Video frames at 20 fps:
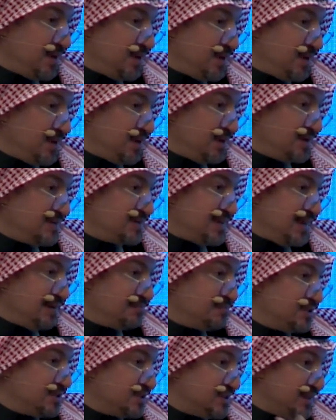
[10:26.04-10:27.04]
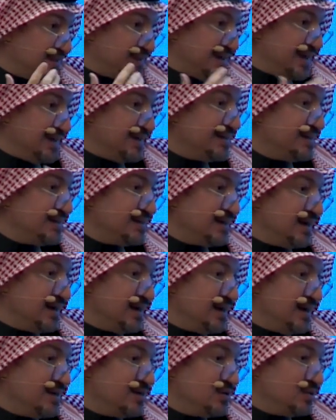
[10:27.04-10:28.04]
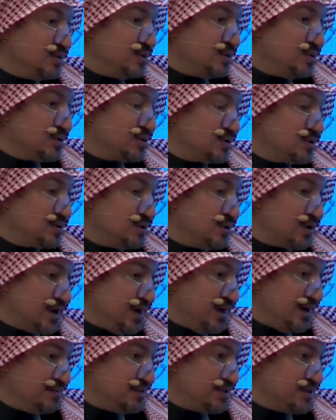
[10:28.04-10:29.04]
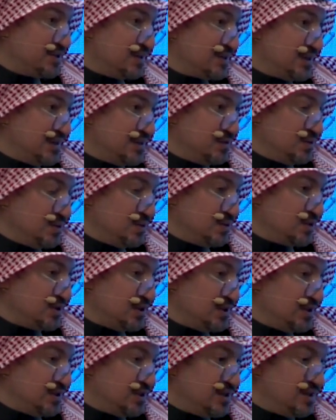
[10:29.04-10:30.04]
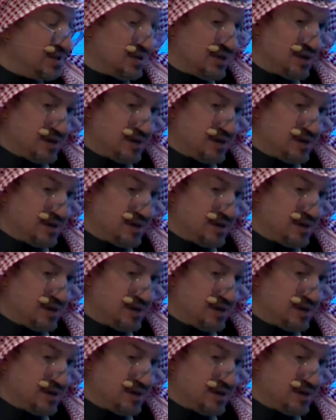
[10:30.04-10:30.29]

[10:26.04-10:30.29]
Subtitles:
examples that I used, or elements that I used in